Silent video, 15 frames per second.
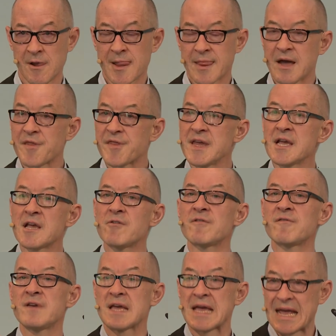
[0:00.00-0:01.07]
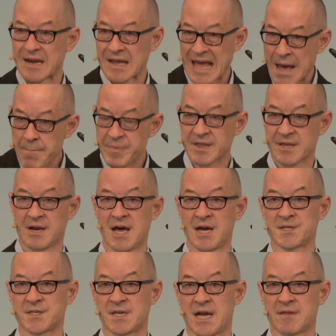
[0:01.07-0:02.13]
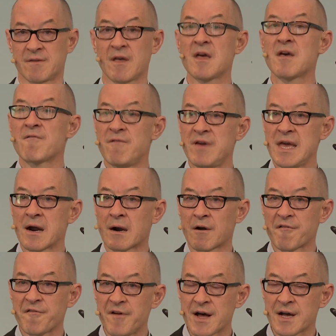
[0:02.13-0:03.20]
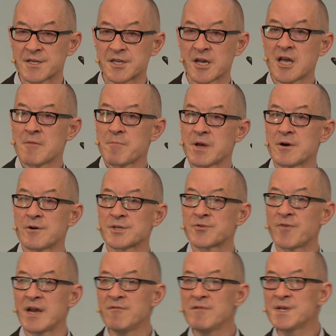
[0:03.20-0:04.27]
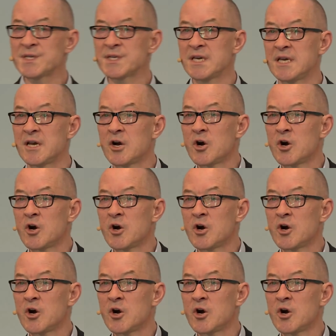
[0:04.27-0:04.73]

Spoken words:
And I think if we can capitalize that, we are fast. Because when we see